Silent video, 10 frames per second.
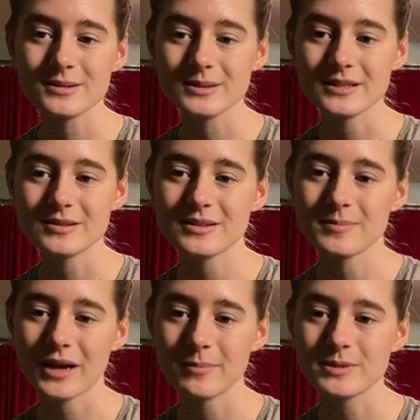can
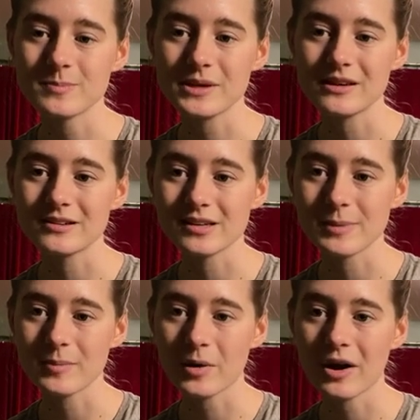sometimes be a little
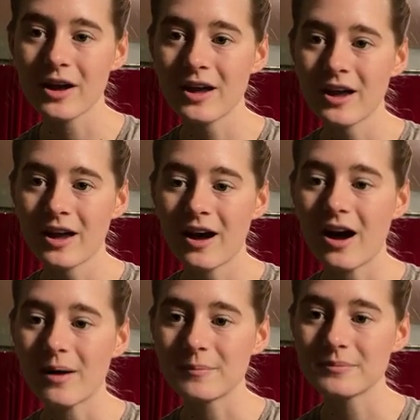bit more
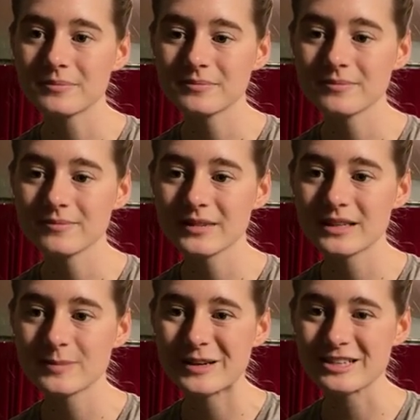
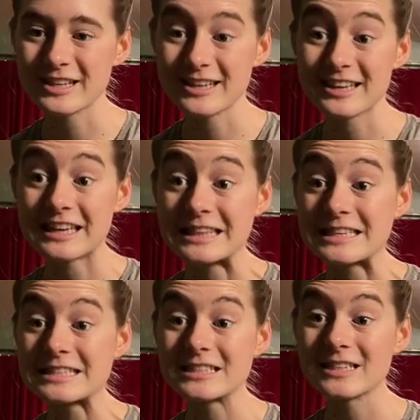special, I think, in
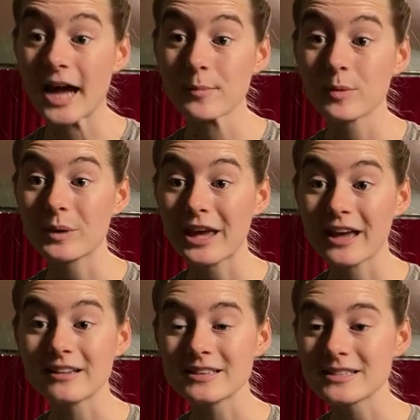this time when we
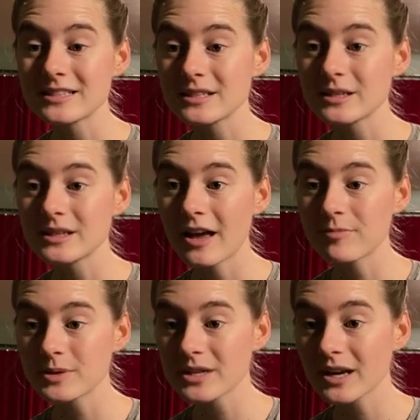can't listen to live
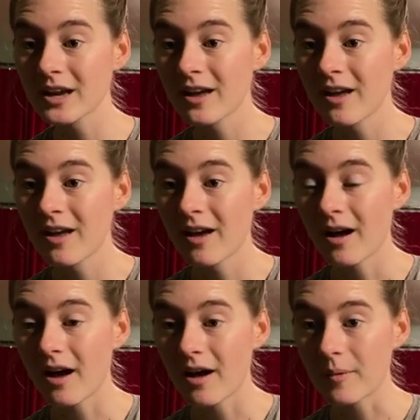music.
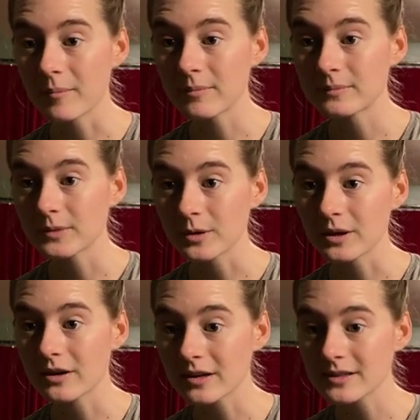Oh,
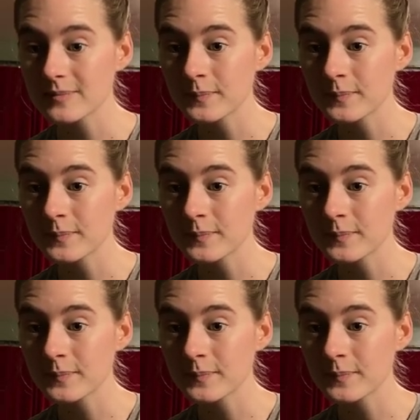here it is.